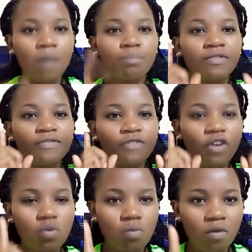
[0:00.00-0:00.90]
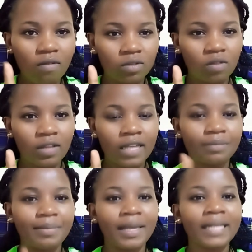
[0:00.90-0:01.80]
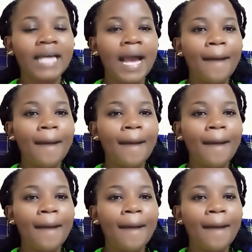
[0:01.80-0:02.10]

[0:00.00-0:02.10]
before you move out of that bed